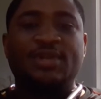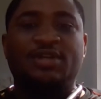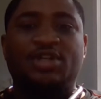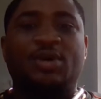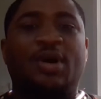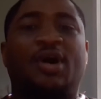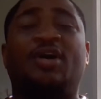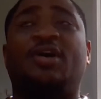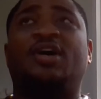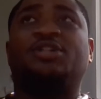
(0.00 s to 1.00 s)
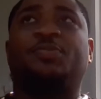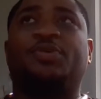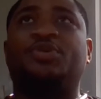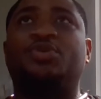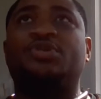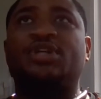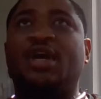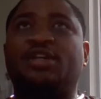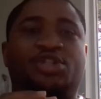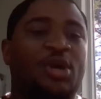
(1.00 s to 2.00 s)
So all
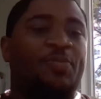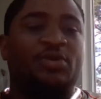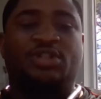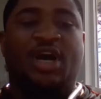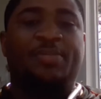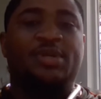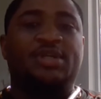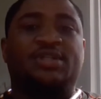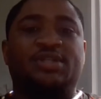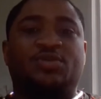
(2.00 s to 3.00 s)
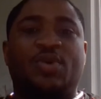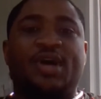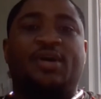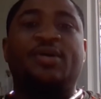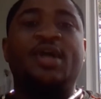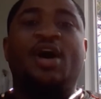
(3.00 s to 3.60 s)
entrepreneurs, jump on top of this as well.